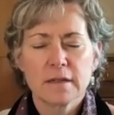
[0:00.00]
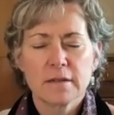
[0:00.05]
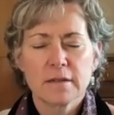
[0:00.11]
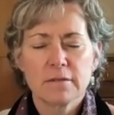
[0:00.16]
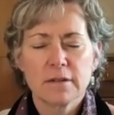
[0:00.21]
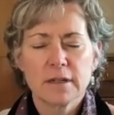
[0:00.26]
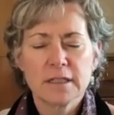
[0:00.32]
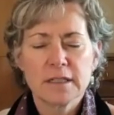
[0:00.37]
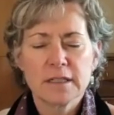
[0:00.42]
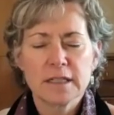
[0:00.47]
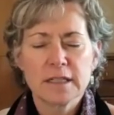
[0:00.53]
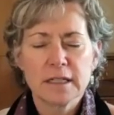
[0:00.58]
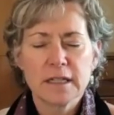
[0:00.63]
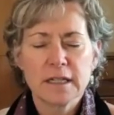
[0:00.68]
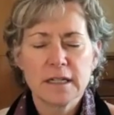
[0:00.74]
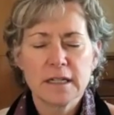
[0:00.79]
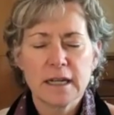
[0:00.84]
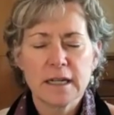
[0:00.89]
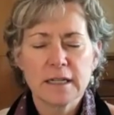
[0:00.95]
resting
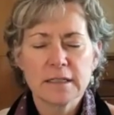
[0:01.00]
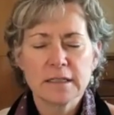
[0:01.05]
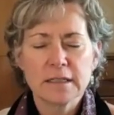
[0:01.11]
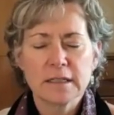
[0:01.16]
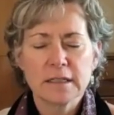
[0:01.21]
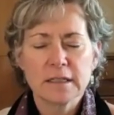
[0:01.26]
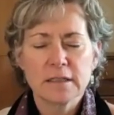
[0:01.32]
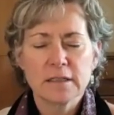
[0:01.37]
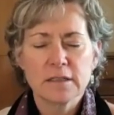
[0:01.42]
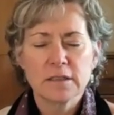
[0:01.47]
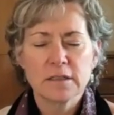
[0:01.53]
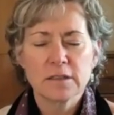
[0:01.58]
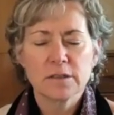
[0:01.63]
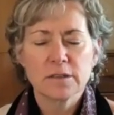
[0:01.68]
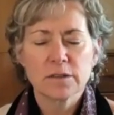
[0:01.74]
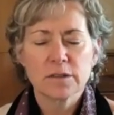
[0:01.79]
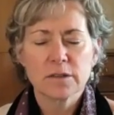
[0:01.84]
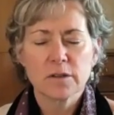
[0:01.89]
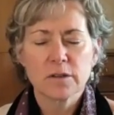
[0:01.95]
in essence
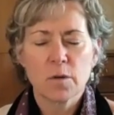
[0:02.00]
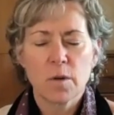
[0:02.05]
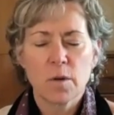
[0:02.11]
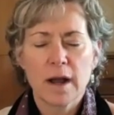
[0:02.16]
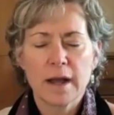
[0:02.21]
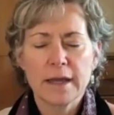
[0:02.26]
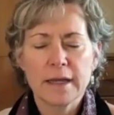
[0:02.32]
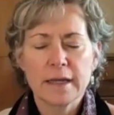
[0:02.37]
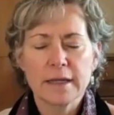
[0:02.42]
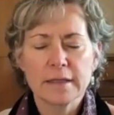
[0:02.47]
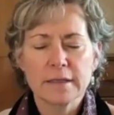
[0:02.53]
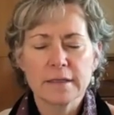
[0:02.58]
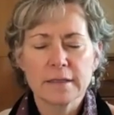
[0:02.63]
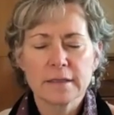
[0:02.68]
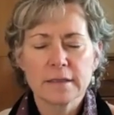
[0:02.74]
or quiet,